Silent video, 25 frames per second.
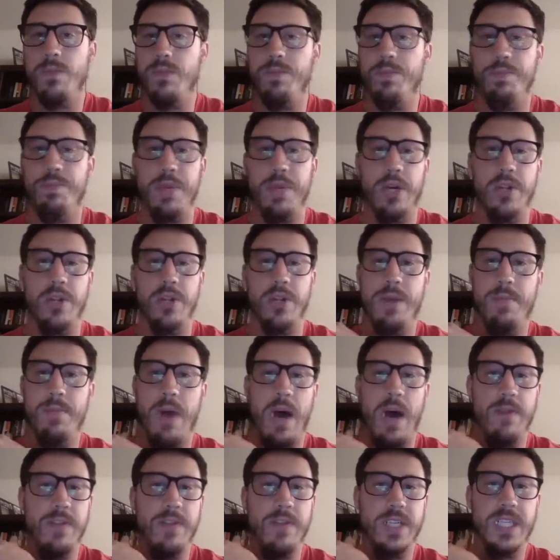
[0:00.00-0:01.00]
Build up,
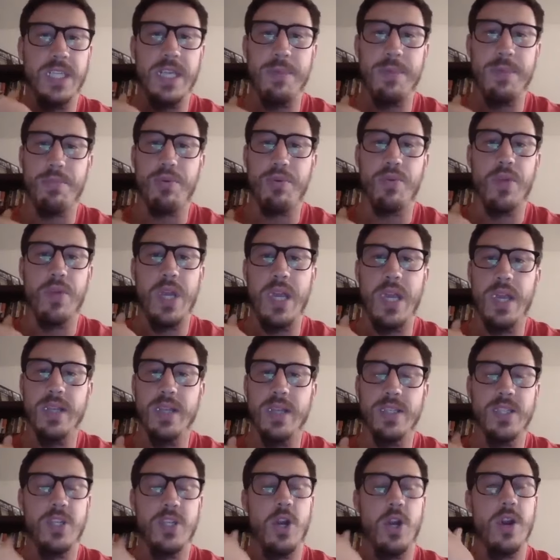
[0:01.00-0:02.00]
obviously,
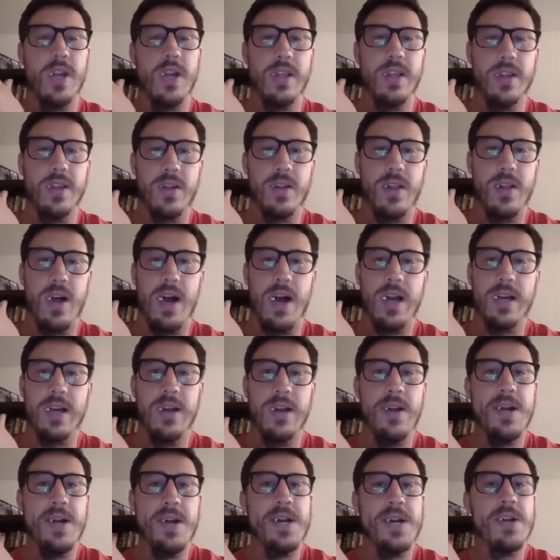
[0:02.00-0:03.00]
pre-starting the clock,
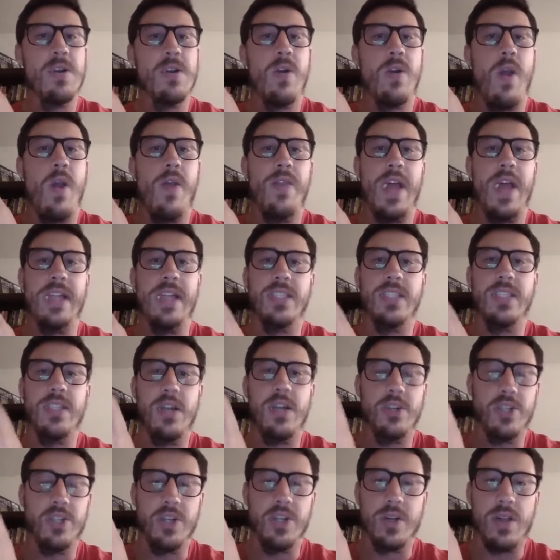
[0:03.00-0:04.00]
then
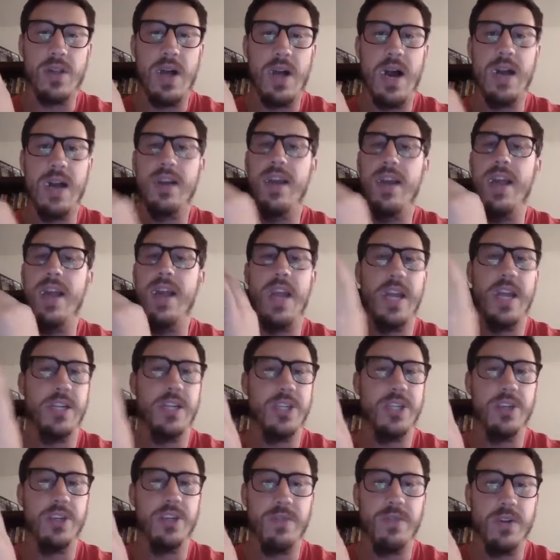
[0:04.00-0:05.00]
start your clock and
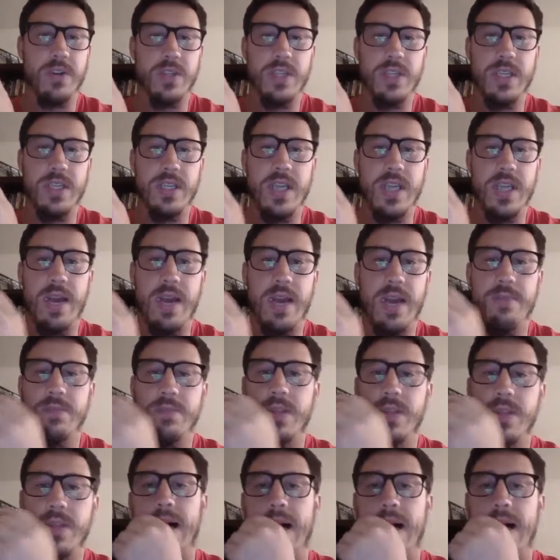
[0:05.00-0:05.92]
hit your first attempt.